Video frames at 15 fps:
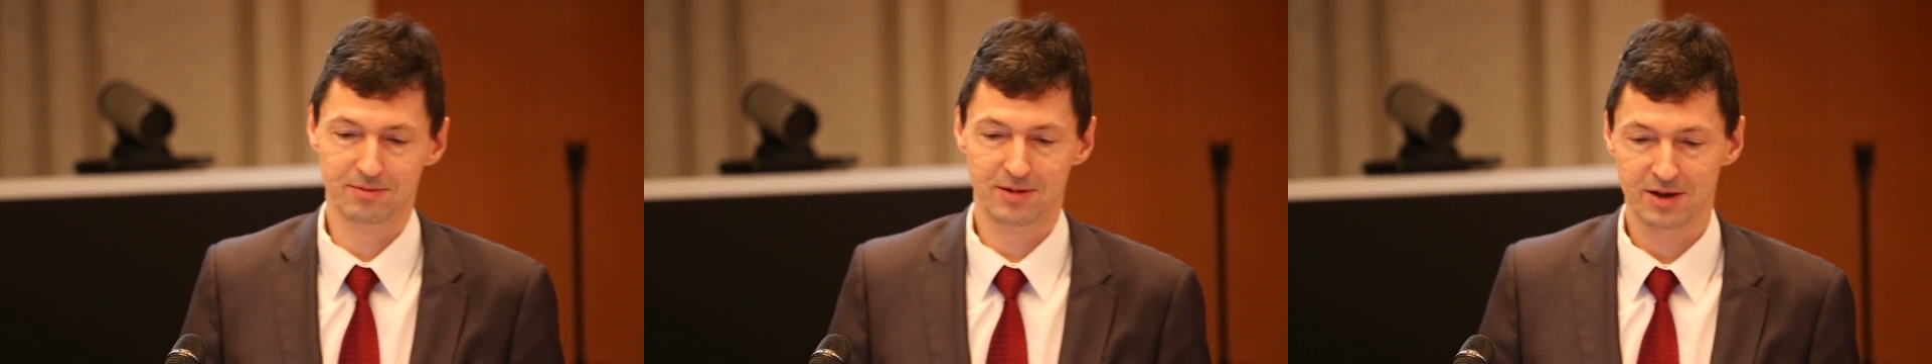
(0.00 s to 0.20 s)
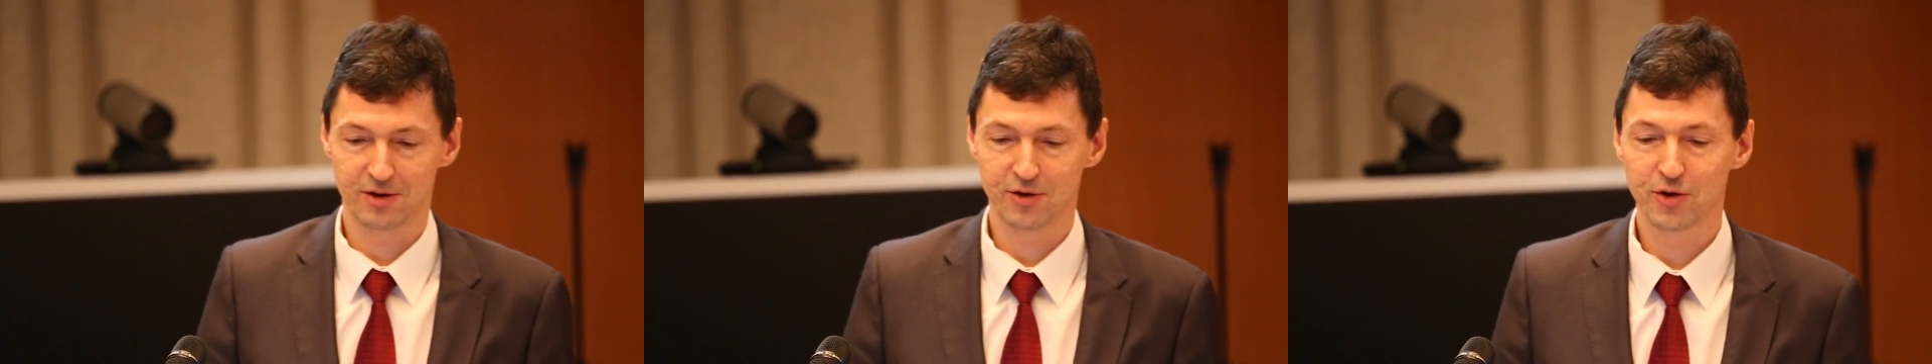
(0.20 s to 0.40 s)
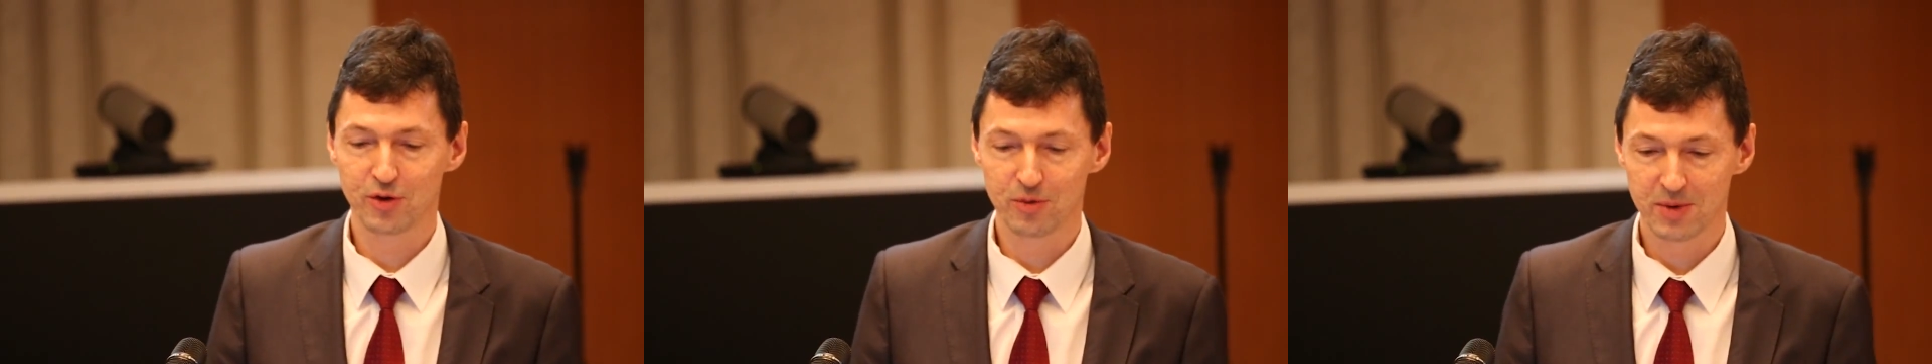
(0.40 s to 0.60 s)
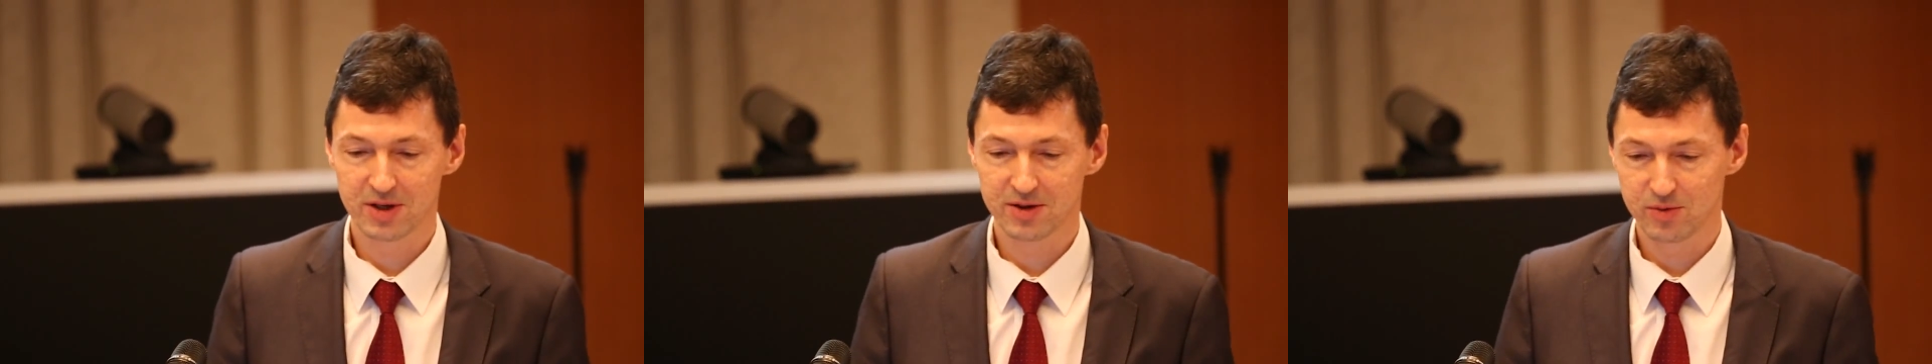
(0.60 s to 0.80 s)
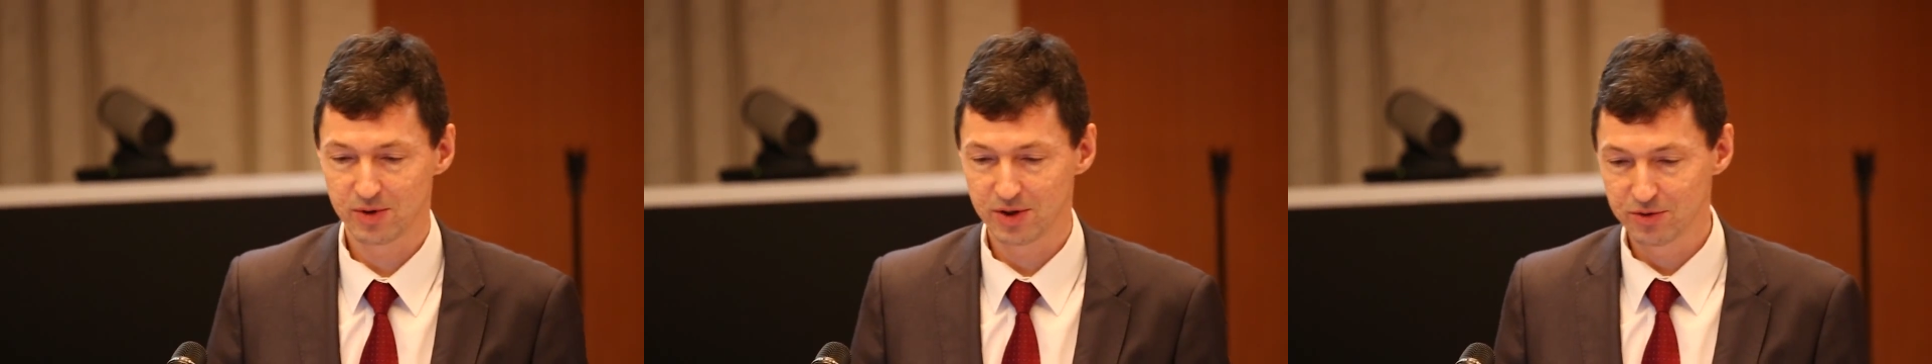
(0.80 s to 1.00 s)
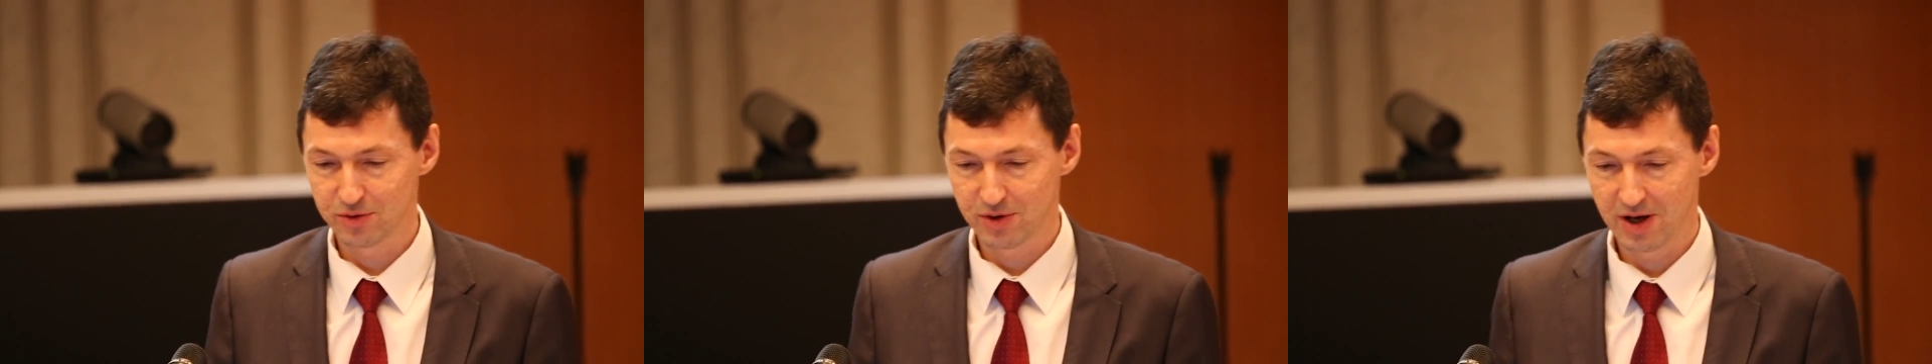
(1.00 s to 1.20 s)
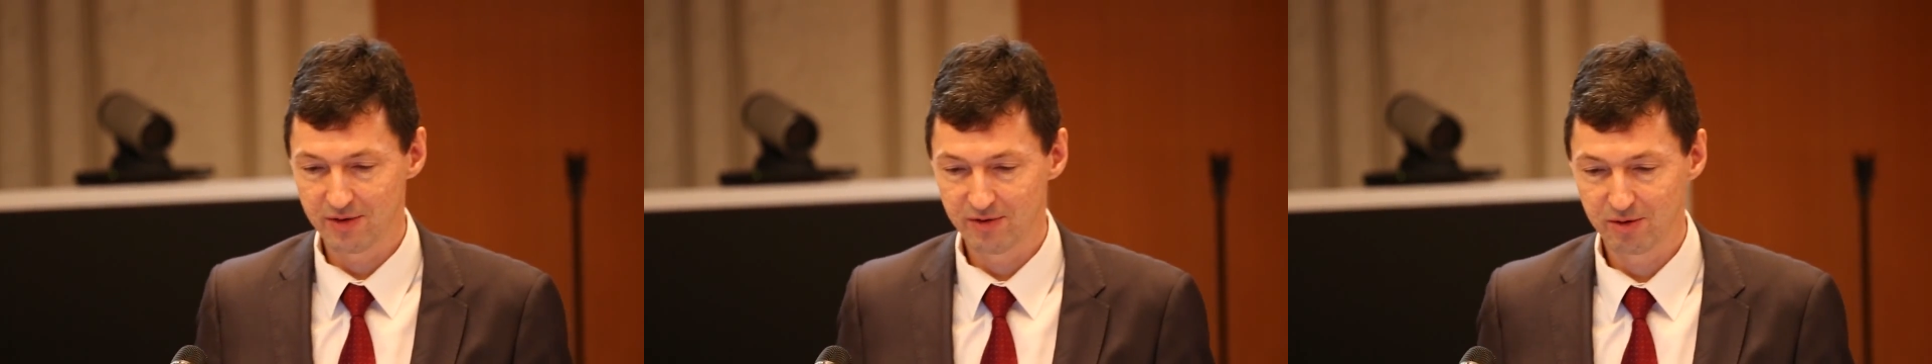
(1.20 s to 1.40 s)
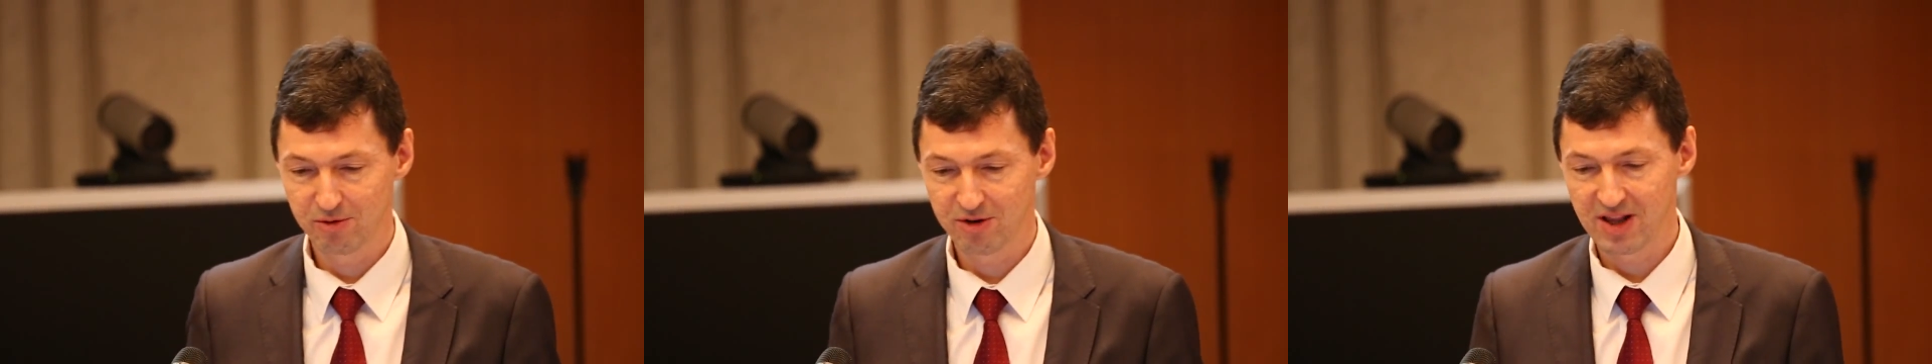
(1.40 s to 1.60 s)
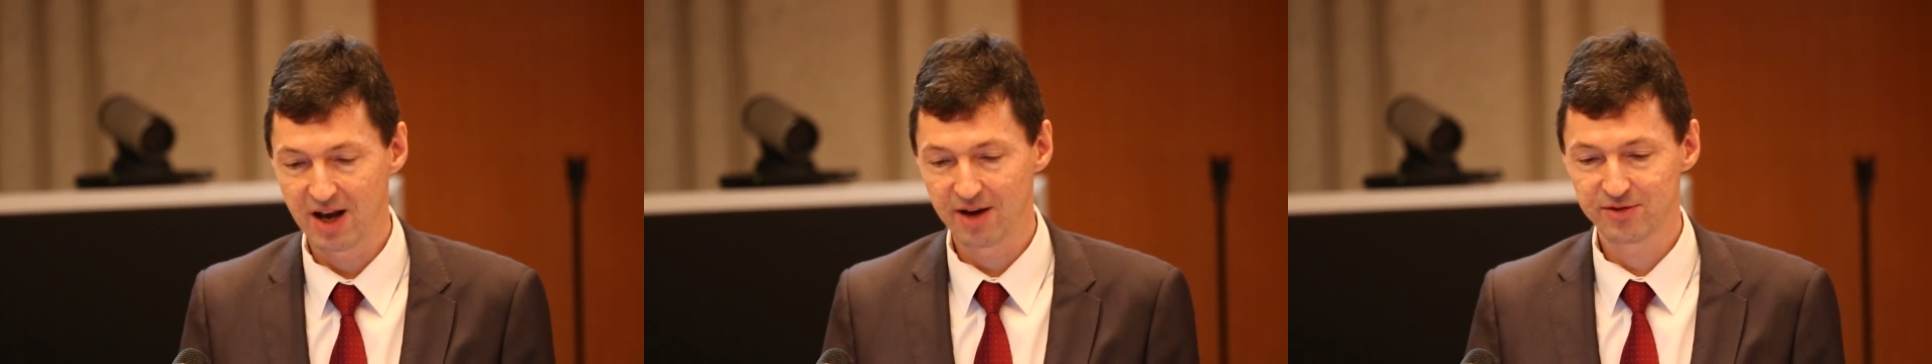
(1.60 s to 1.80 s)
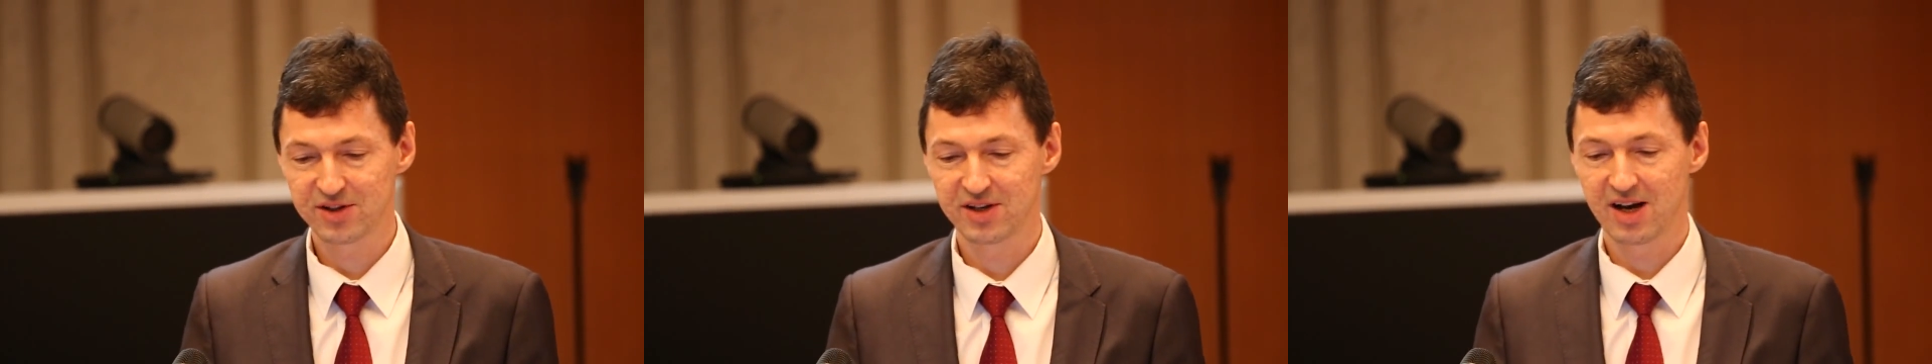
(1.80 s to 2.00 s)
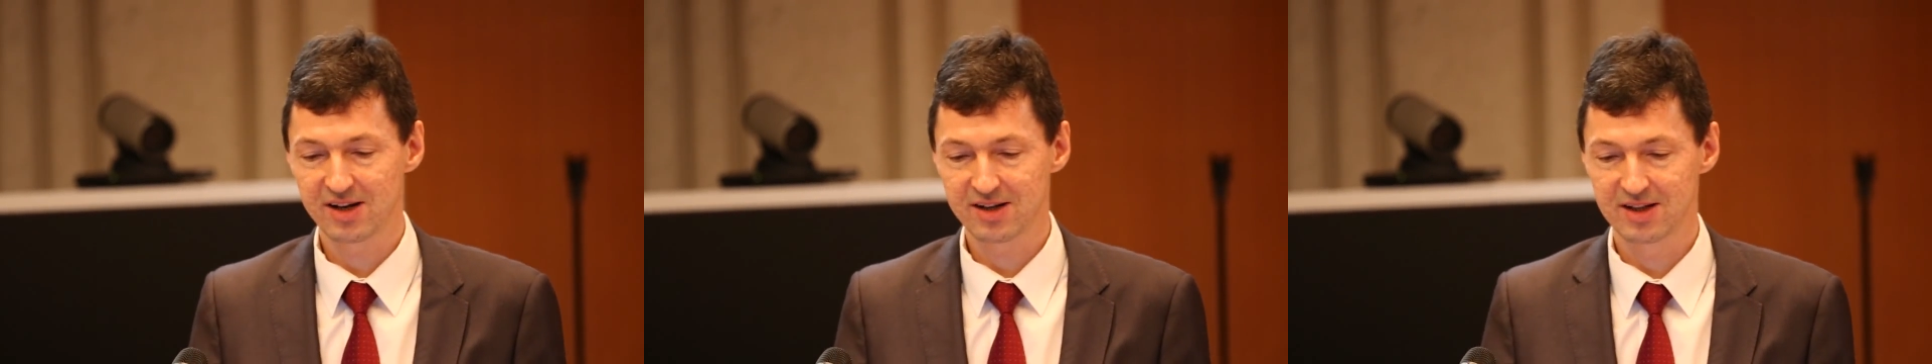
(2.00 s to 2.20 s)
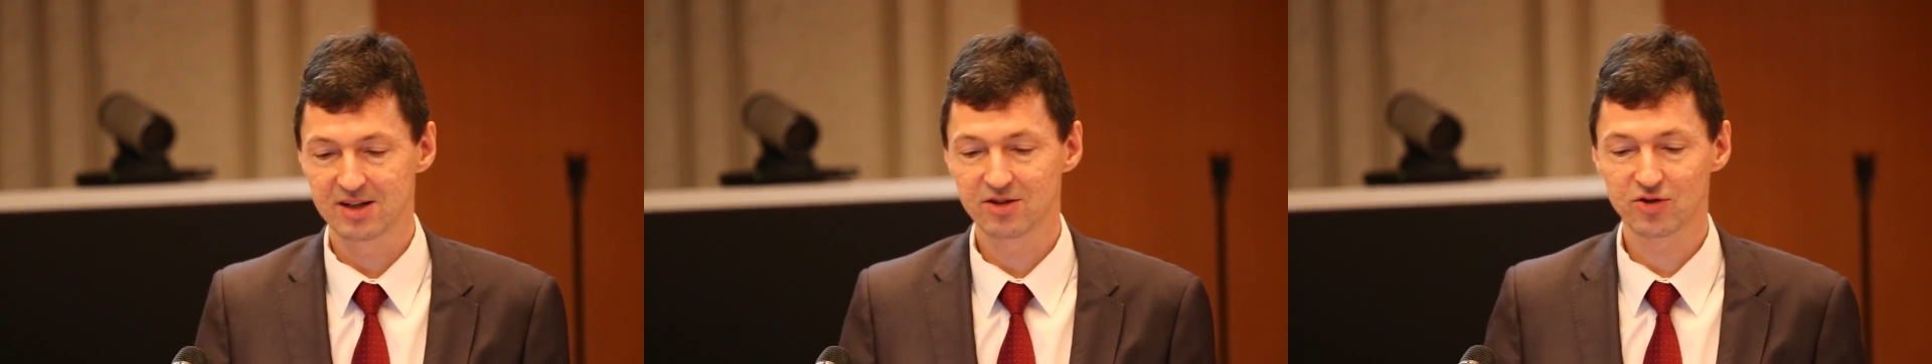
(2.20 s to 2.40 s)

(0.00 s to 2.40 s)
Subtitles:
Like humans, we do have our life cycle,